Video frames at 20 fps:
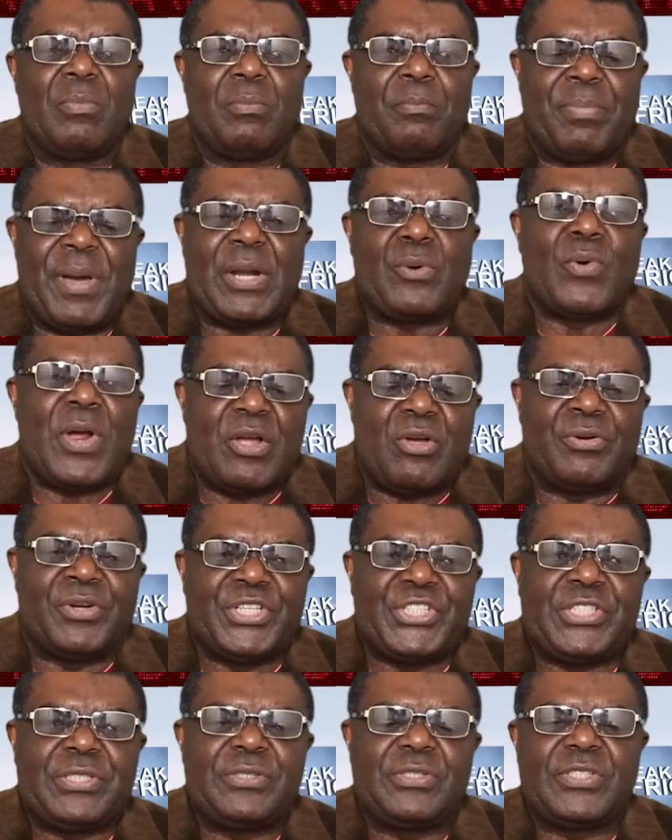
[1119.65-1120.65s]
bad work
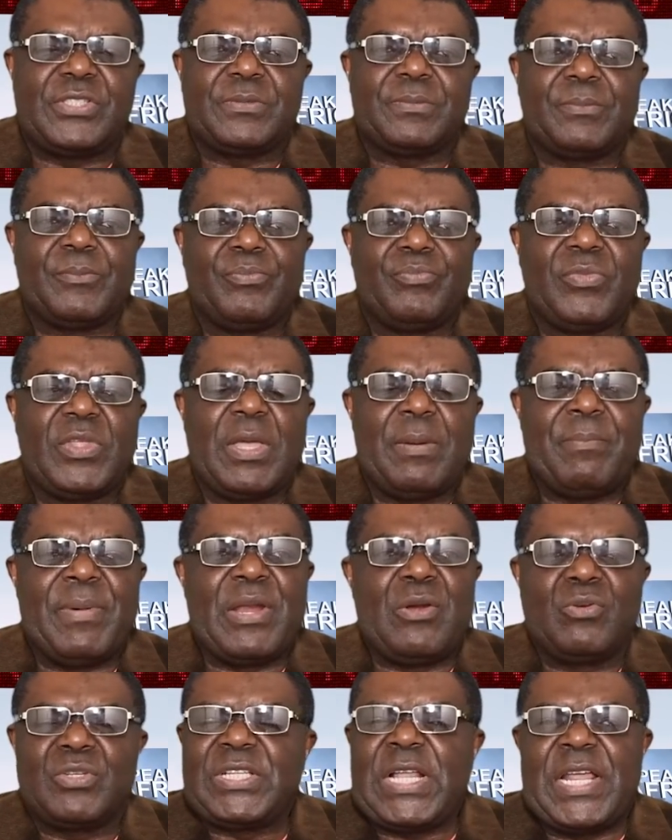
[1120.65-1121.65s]
conditions.
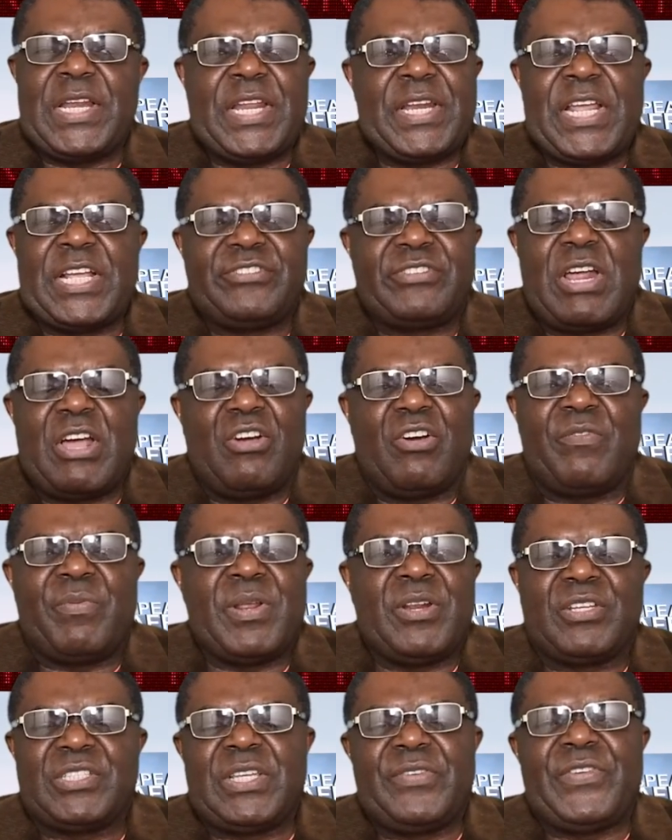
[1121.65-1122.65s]
But it looks like the Nigerian
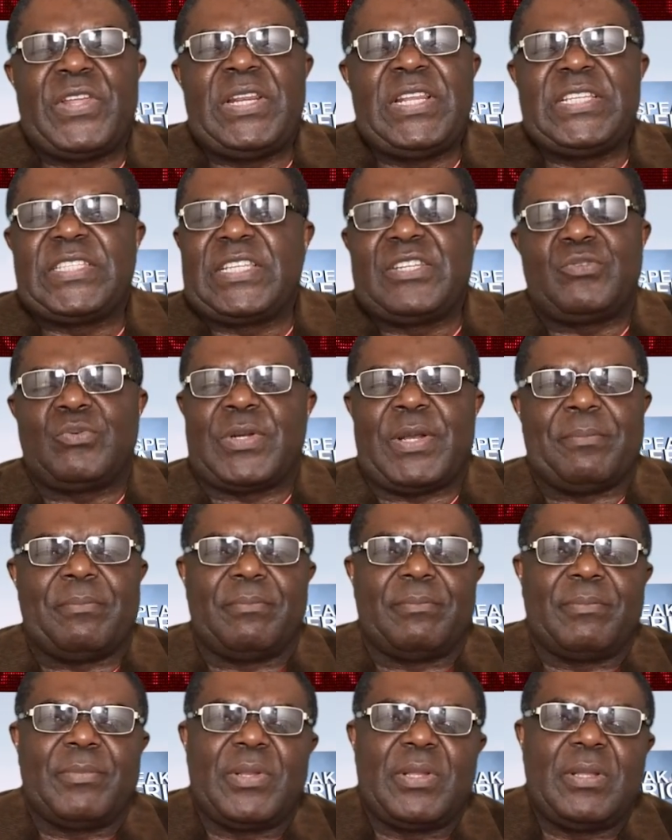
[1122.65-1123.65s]
government doesn't even listen to them.
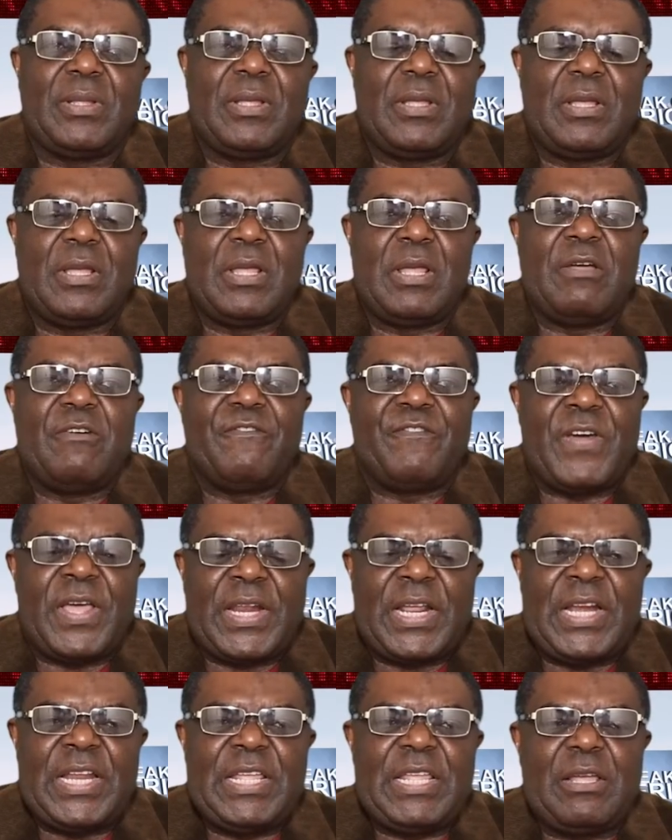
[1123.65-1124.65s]

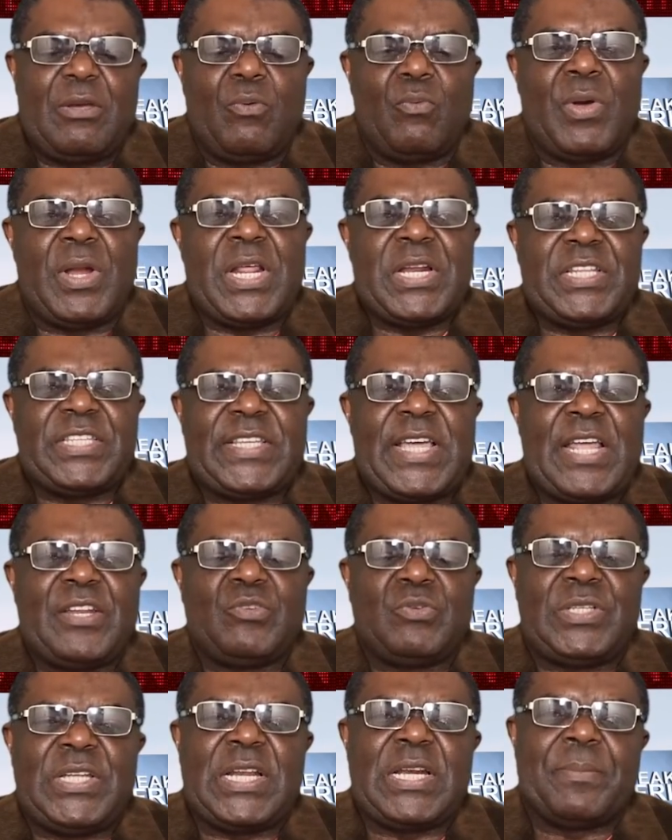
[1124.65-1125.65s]
Finally, when they decide
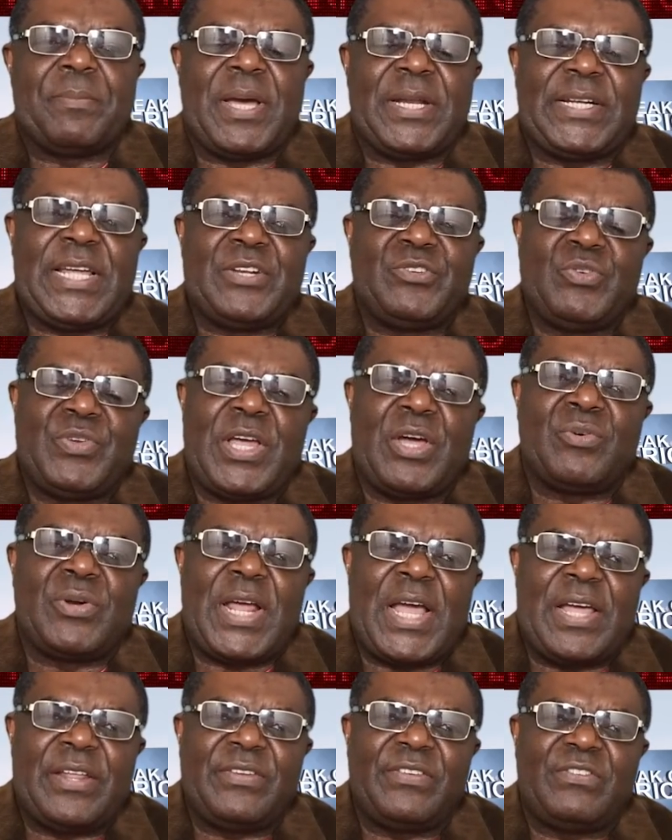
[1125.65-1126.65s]
to take the matter into their own
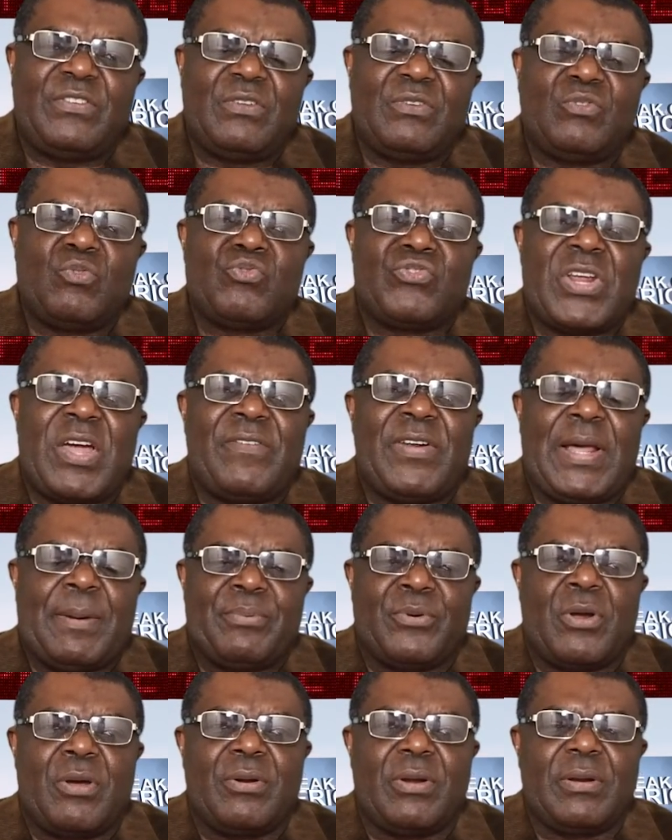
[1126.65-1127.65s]
hands to travel
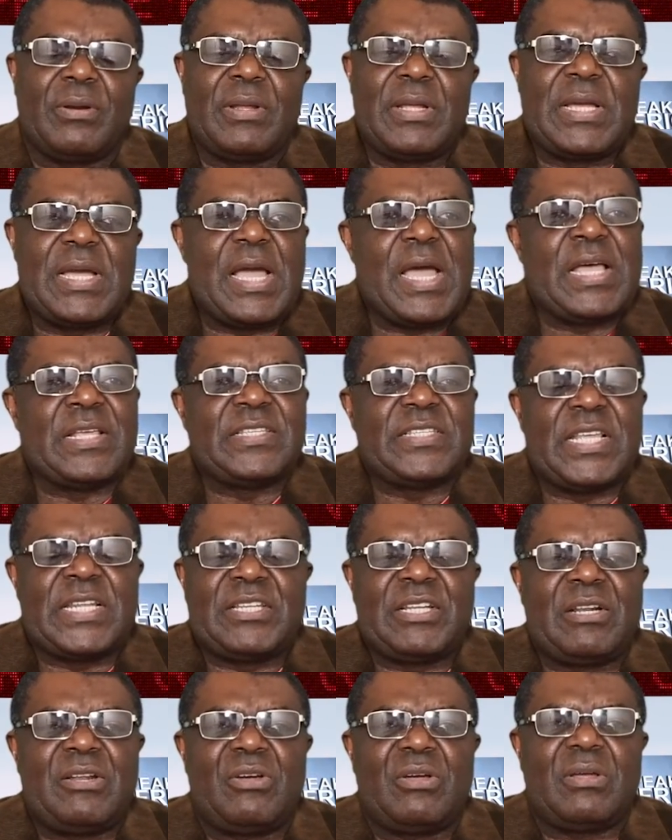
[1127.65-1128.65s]
abroad and
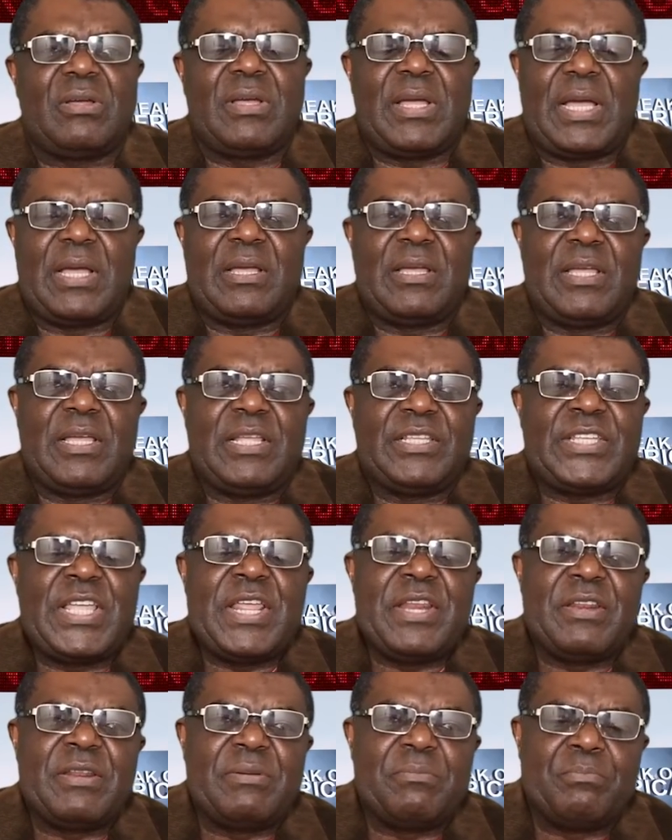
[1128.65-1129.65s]
settle, say,
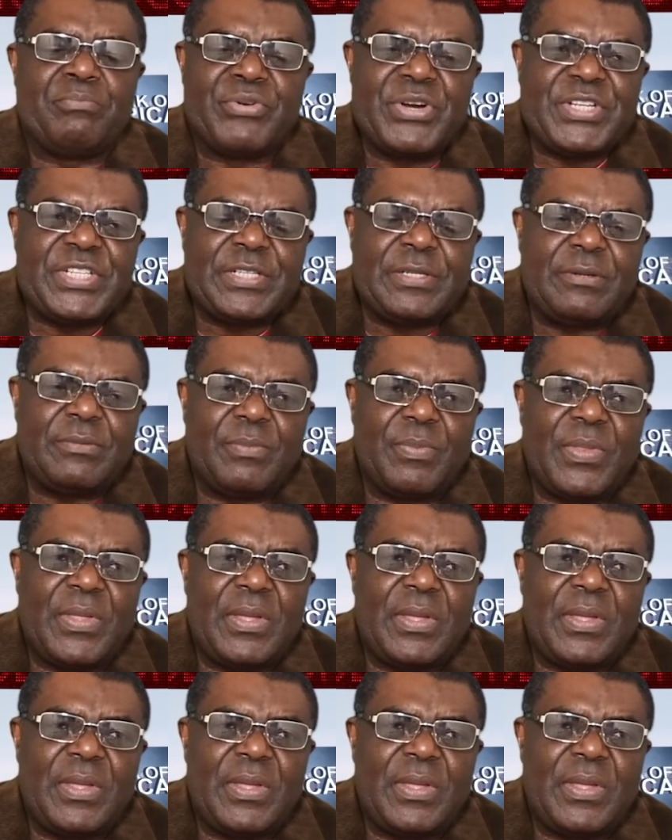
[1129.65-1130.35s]
in Britain,